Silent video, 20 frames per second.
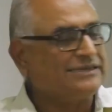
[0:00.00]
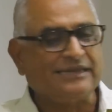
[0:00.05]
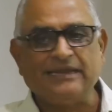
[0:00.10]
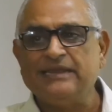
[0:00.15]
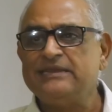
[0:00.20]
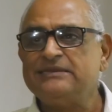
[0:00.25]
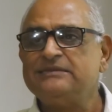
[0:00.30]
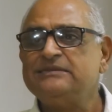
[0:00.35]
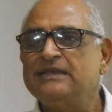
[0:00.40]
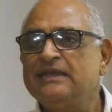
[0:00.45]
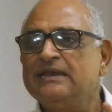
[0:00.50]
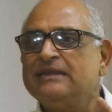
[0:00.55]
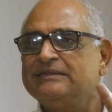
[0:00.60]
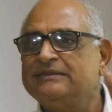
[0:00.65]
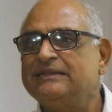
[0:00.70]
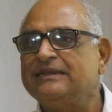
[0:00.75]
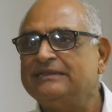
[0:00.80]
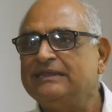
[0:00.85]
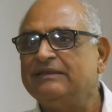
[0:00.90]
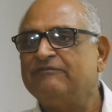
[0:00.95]
says
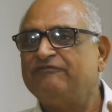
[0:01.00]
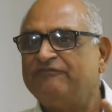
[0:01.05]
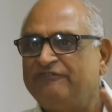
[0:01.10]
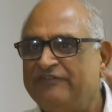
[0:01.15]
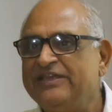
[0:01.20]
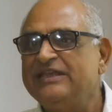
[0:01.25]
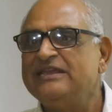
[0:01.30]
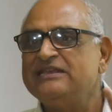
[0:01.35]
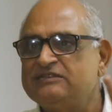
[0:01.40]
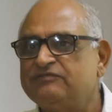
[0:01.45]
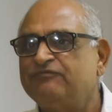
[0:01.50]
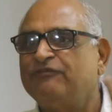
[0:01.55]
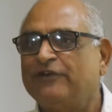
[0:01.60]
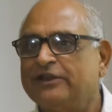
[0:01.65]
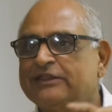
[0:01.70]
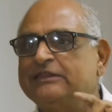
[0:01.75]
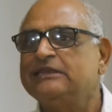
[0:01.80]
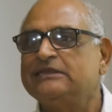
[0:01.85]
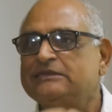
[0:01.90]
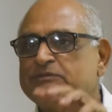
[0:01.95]
that the fees
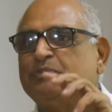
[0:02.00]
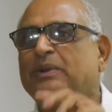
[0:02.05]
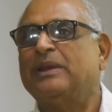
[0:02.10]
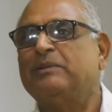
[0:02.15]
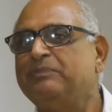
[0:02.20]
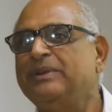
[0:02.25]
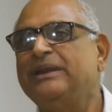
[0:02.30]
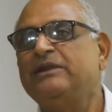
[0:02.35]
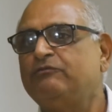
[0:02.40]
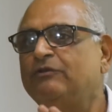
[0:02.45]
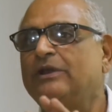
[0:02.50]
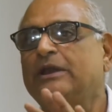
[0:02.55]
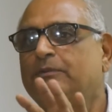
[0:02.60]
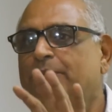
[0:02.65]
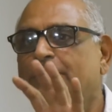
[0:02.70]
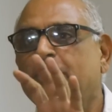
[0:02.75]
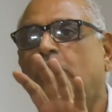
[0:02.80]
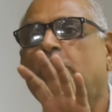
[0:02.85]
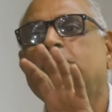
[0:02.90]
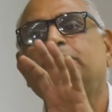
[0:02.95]
for this permit will
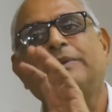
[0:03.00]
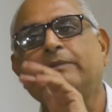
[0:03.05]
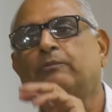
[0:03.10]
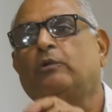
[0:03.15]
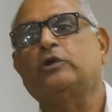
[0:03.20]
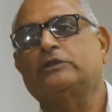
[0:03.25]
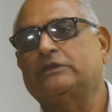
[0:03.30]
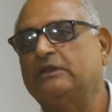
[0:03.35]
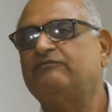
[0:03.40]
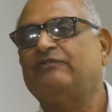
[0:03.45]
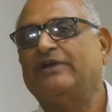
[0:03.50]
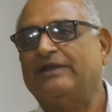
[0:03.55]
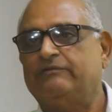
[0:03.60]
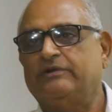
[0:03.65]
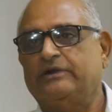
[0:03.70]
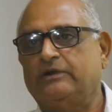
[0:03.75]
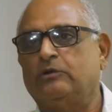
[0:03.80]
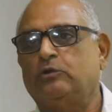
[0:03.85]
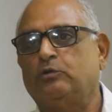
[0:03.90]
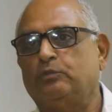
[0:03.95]
not be more than five
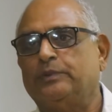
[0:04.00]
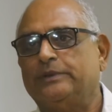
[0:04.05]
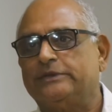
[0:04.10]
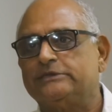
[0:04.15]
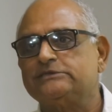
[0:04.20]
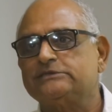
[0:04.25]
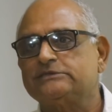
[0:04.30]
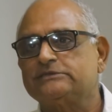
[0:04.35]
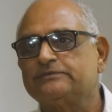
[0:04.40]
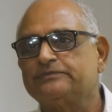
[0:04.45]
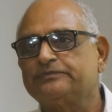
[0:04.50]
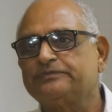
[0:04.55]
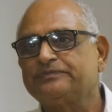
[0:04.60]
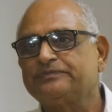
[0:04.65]
hundred rupees.